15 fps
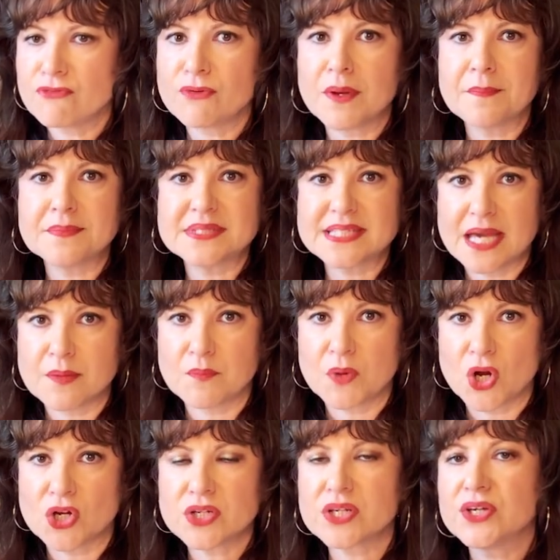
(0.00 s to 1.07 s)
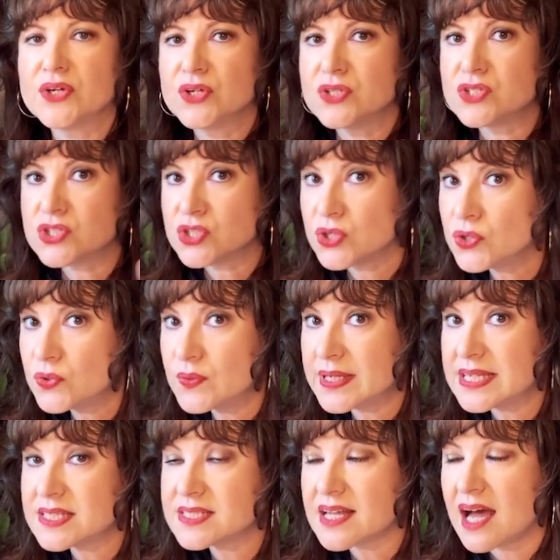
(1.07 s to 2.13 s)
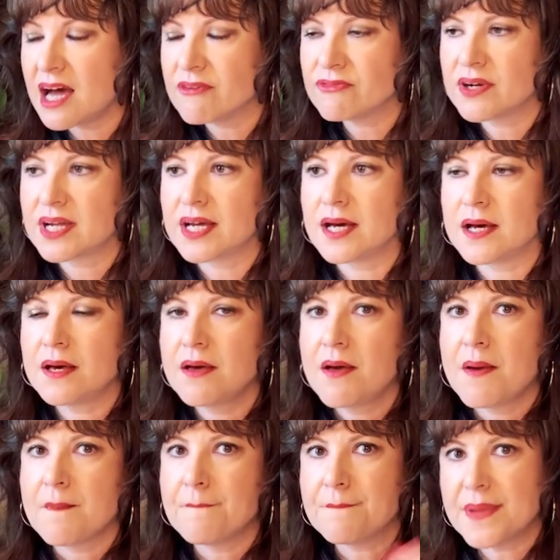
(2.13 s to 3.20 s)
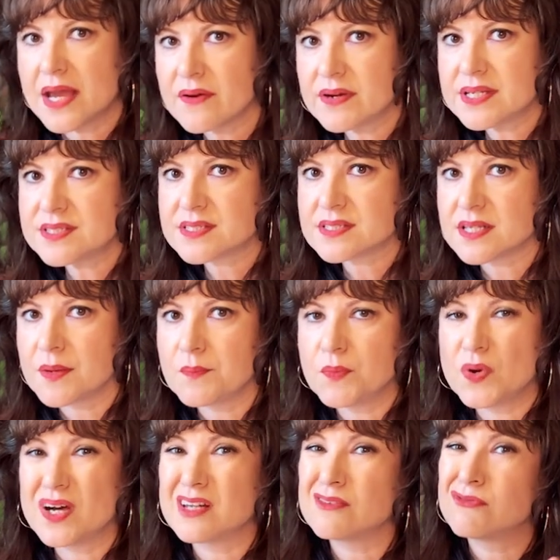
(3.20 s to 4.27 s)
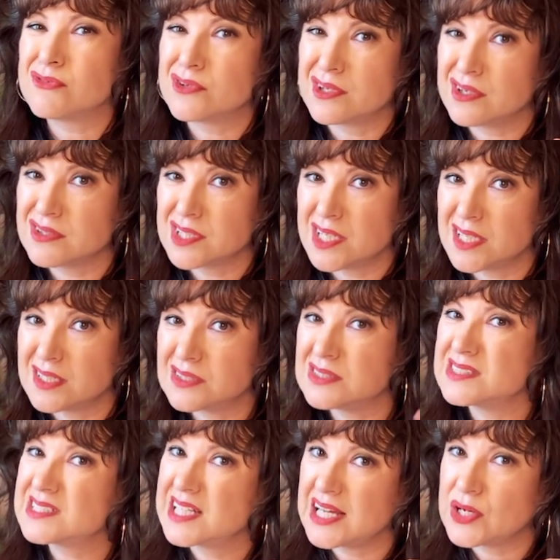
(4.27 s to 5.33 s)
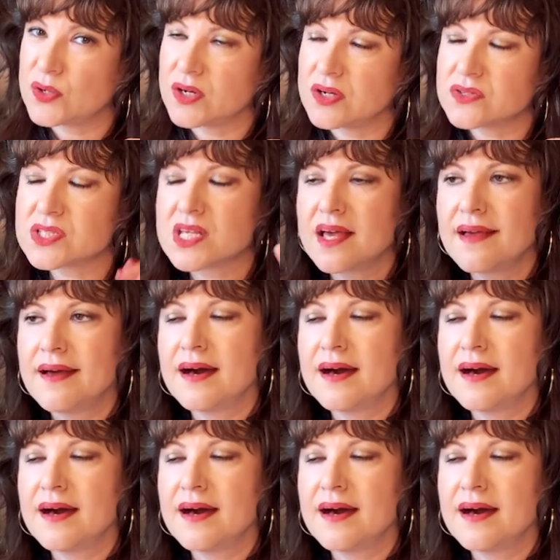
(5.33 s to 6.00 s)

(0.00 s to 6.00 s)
Denmark to East Africa, married someone for their title, kind of gross,